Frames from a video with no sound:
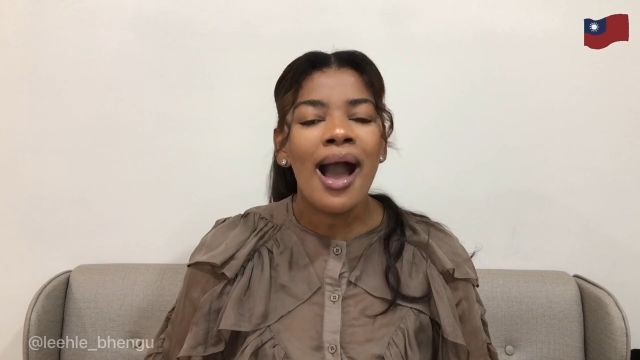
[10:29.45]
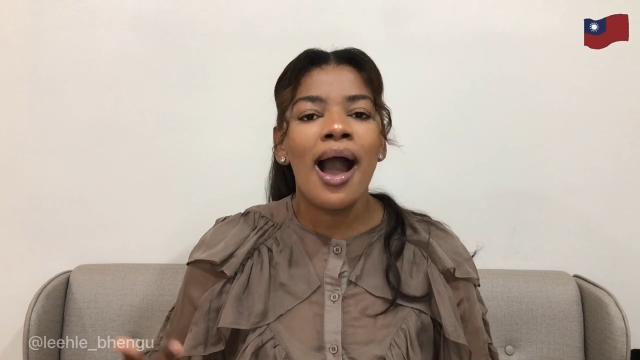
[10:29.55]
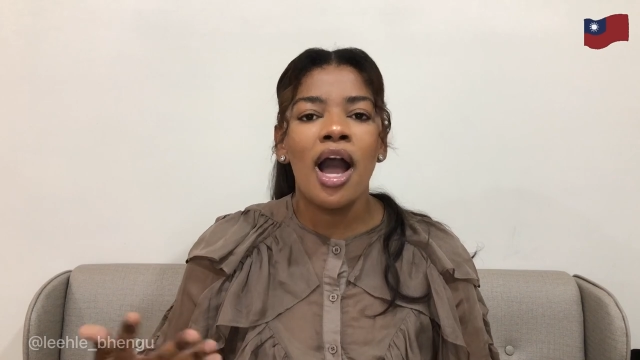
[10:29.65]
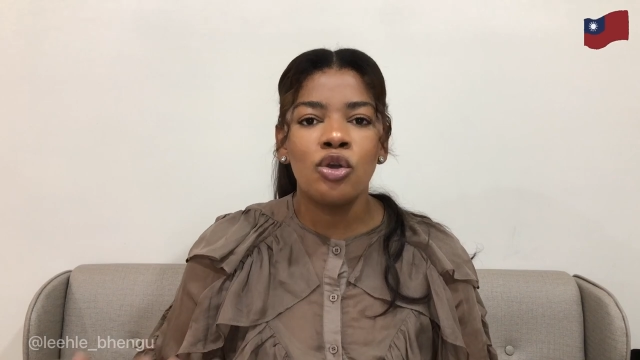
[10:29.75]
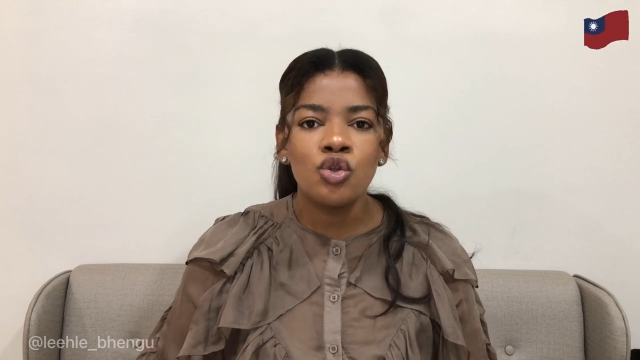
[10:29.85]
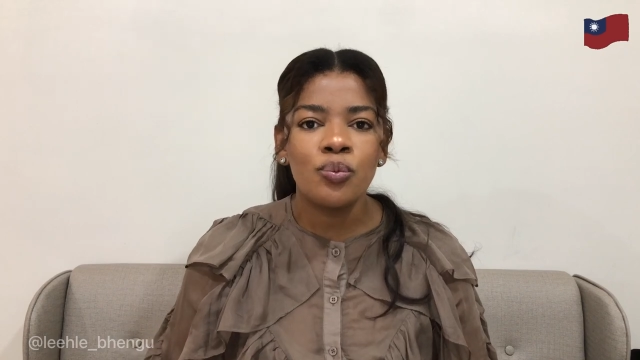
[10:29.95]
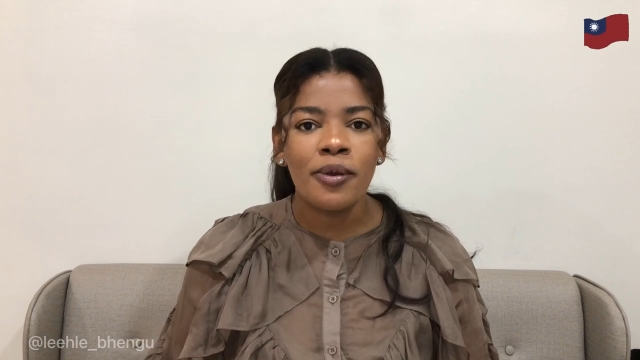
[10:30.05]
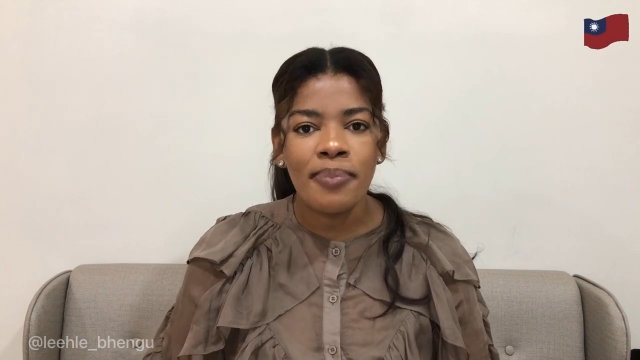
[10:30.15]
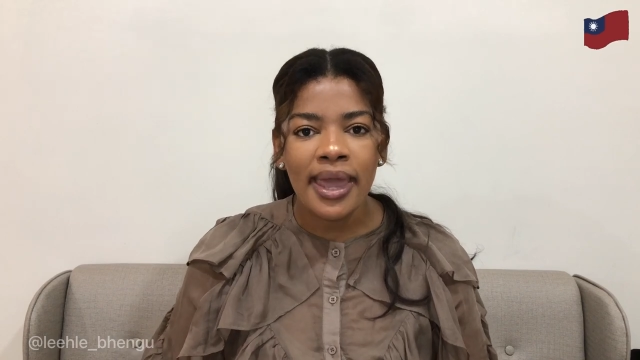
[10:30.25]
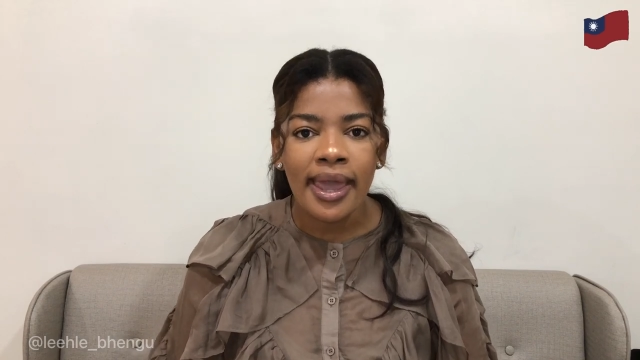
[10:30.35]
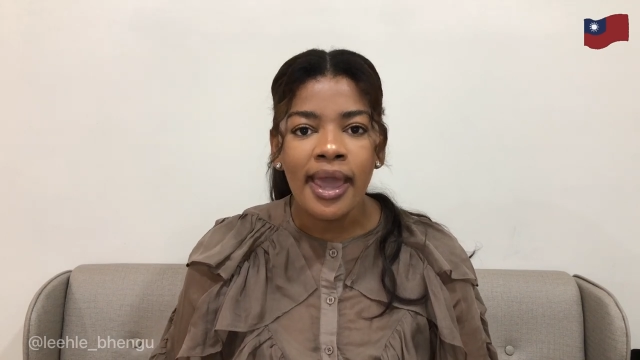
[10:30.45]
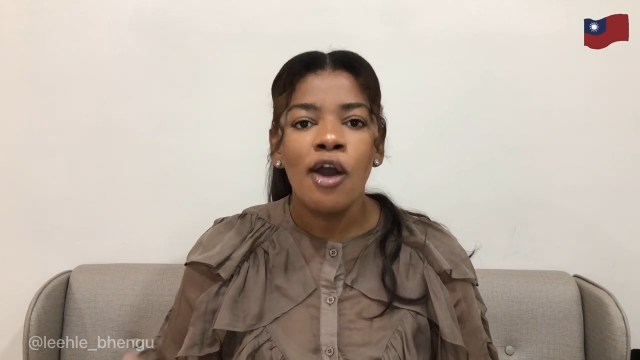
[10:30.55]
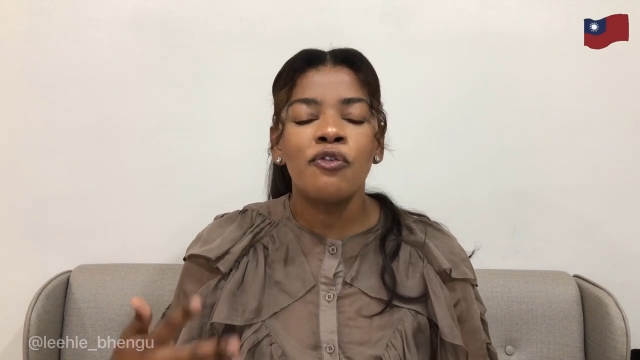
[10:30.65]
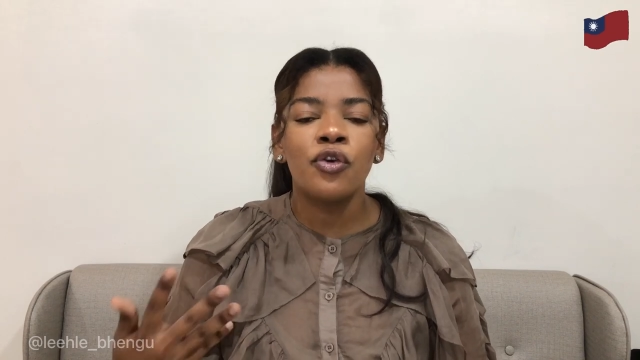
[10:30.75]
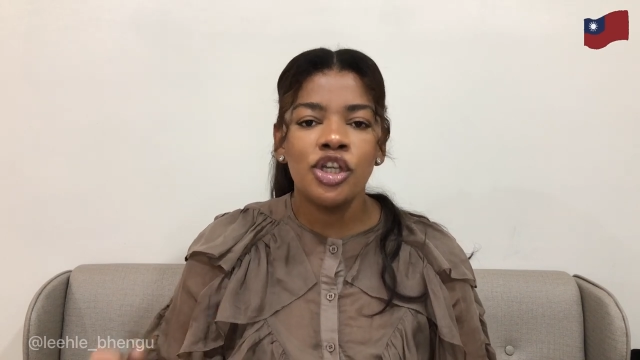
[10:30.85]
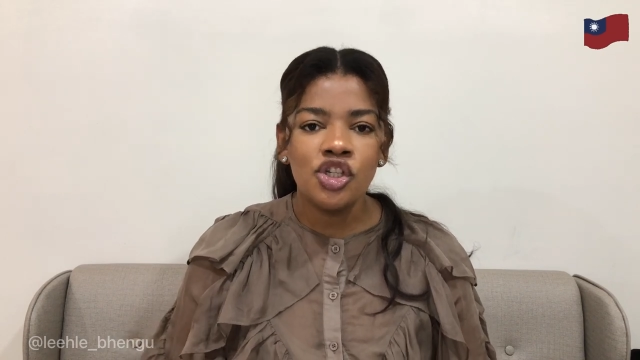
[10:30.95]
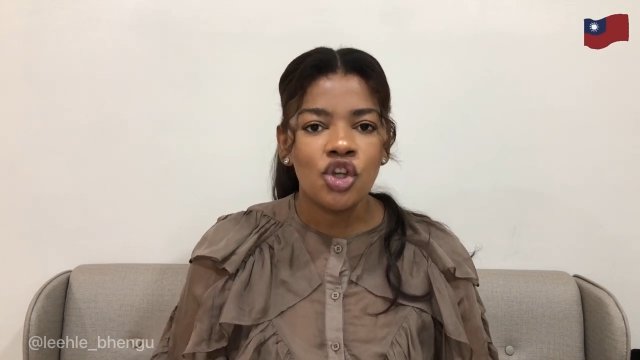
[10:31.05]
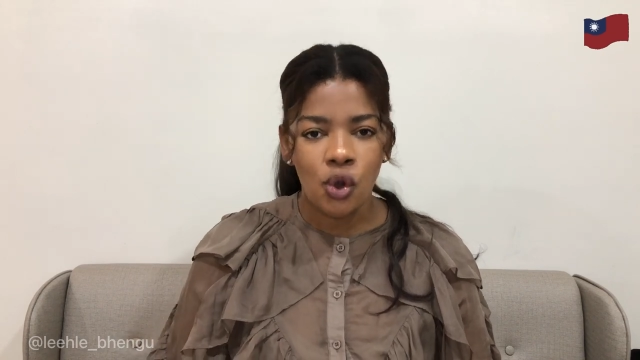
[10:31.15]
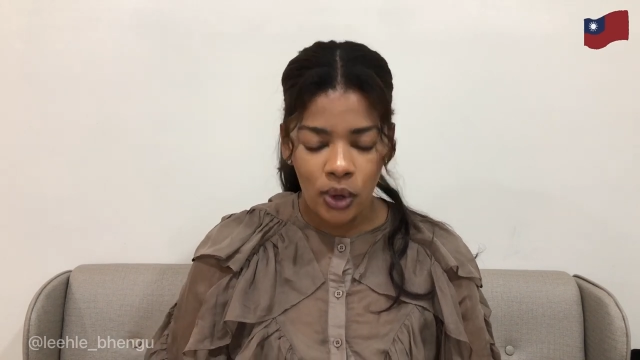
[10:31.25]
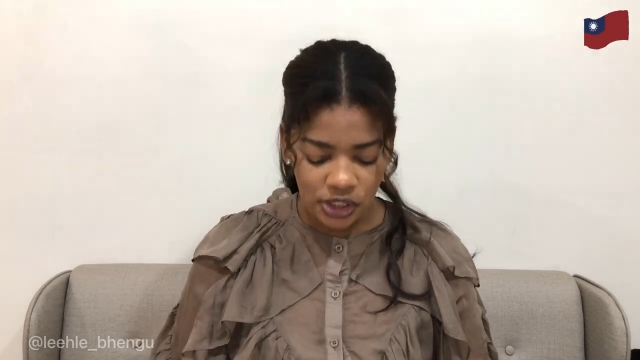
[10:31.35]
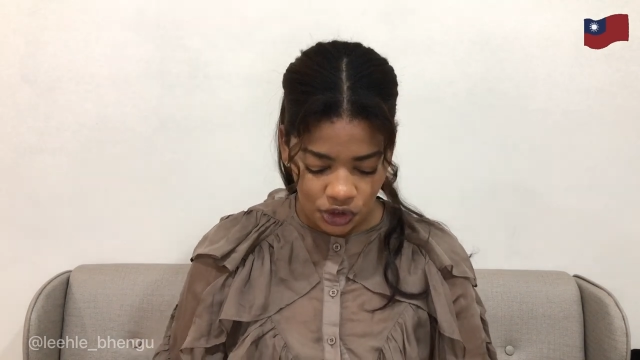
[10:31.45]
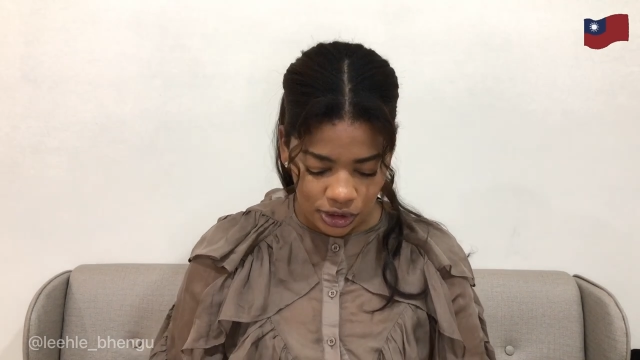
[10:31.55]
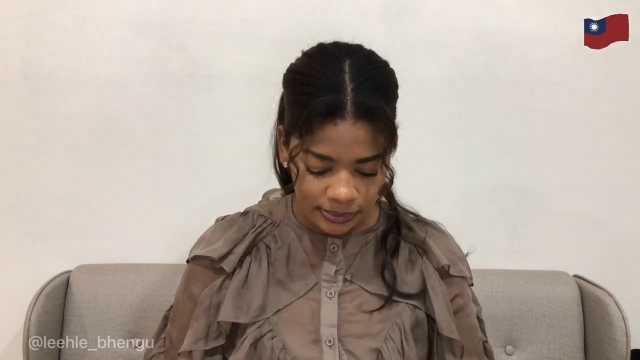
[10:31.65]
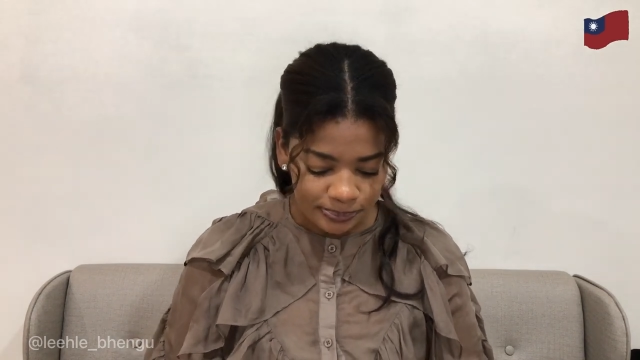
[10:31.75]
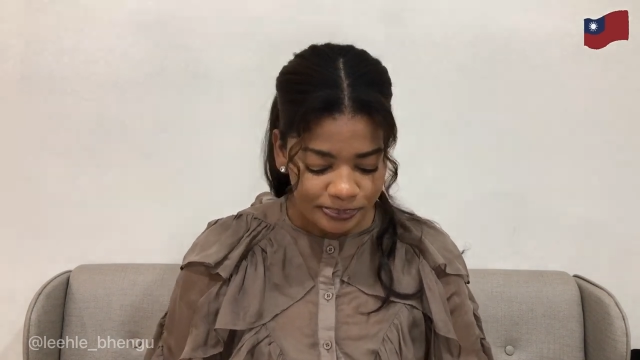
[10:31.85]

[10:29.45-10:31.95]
how to prepare for each question.